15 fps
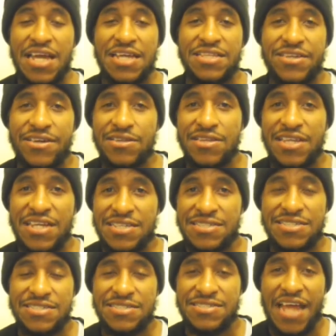Their links
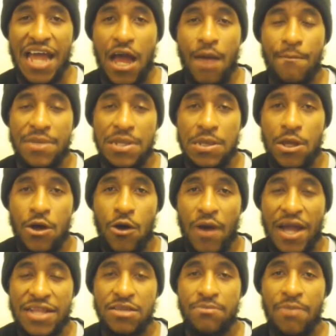is down below
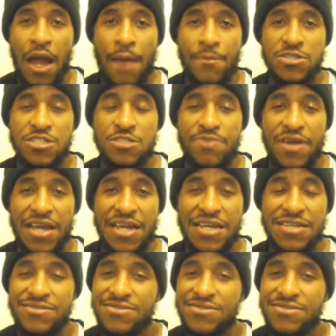at the bottom of this page.